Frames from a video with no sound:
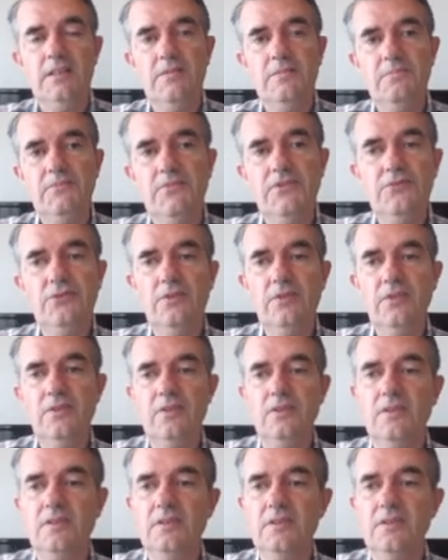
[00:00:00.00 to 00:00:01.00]
Before
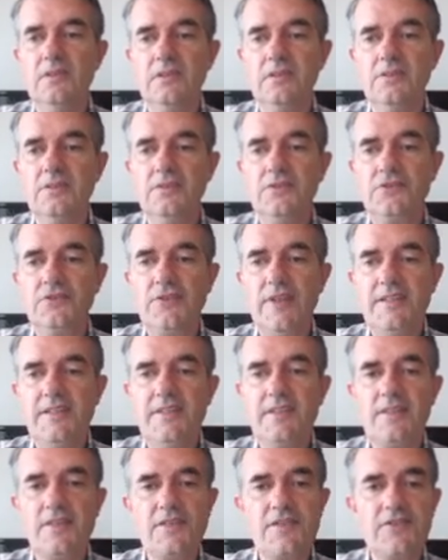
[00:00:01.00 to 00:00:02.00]
trying to
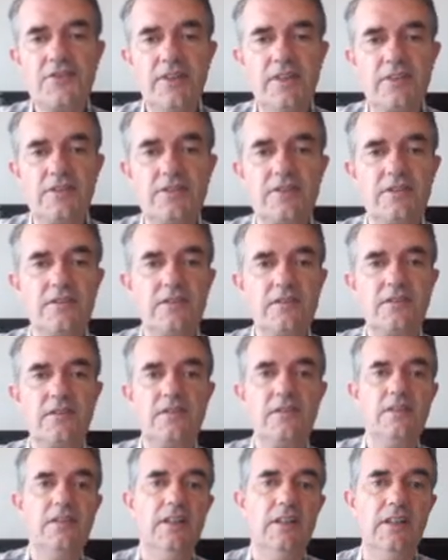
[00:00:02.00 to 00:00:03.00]
construct
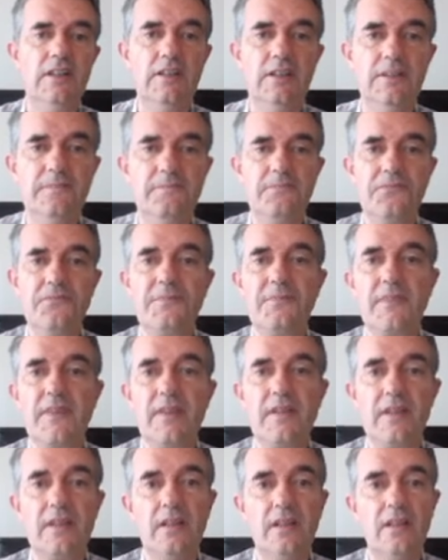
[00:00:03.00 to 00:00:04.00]

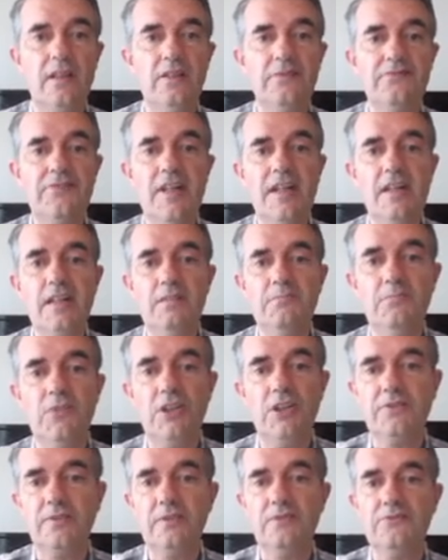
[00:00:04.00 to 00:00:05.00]
a fair
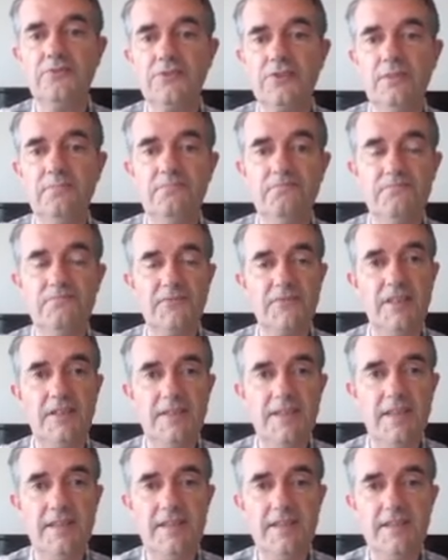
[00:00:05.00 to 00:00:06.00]
model from
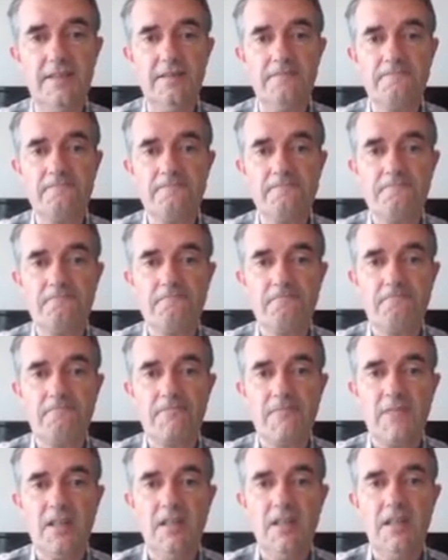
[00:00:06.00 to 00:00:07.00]
data,
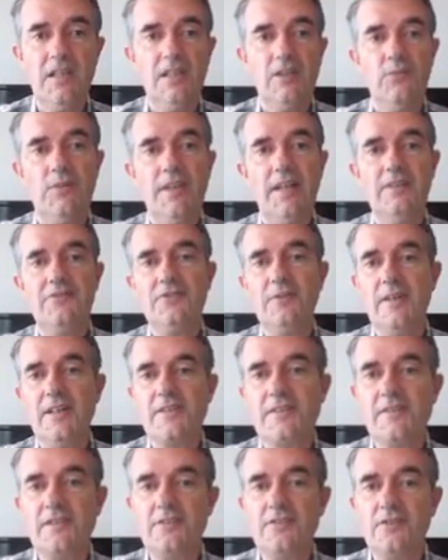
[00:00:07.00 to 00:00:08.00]
we have to ask
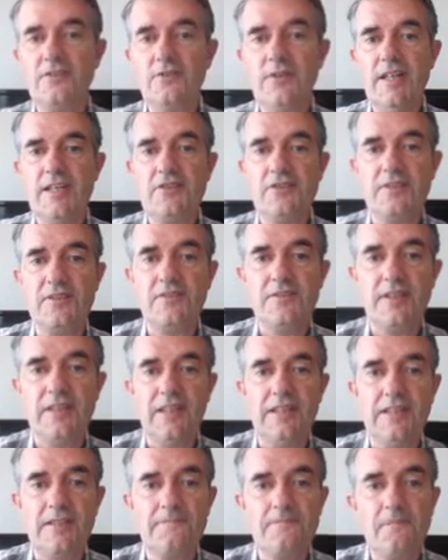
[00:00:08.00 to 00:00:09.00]
certain questions
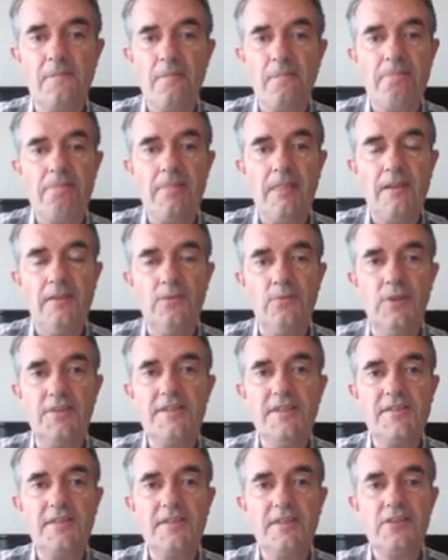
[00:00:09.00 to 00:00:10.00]
like, what
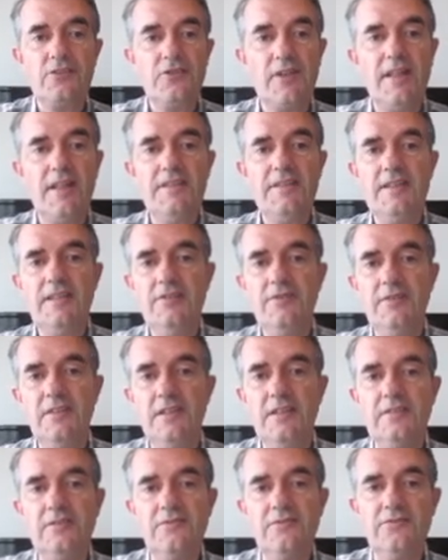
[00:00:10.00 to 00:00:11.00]
is a
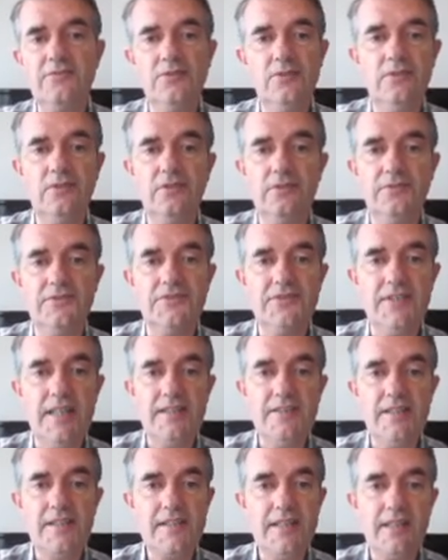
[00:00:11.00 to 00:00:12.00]
criterion for
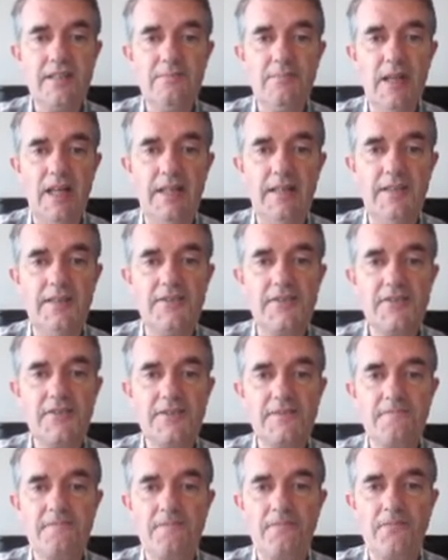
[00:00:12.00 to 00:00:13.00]
dataset bias,
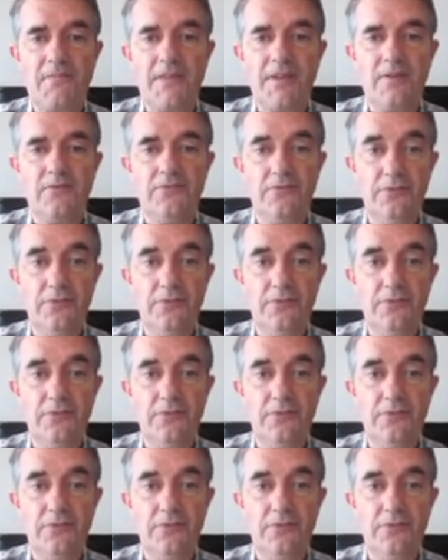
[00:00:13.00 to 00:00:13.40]
for